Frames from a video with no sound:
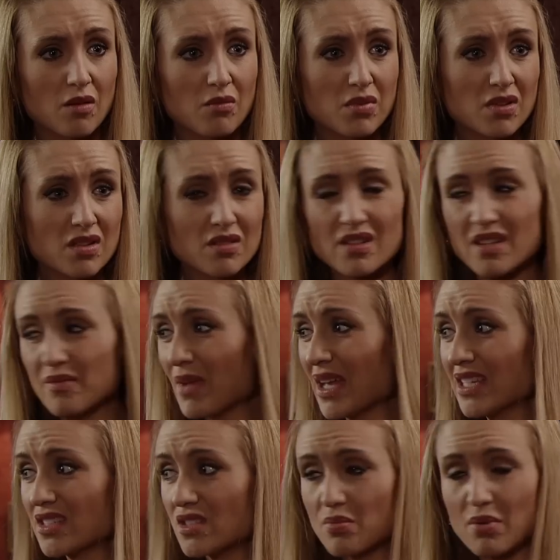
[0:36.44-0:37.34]
Well, look, you
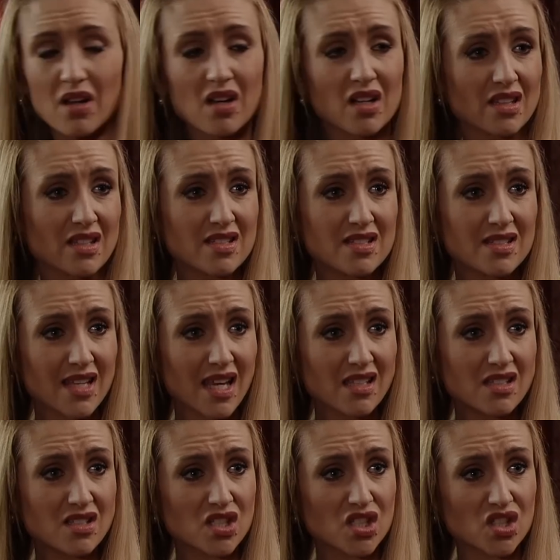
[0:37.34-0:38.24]
made your point. This is
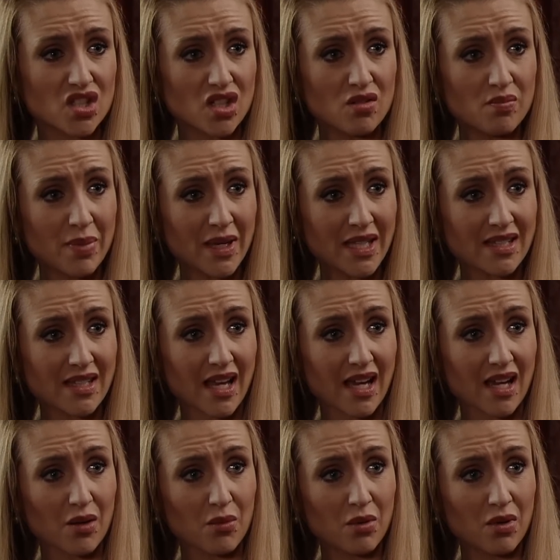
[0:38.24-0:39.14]
getting stupid now.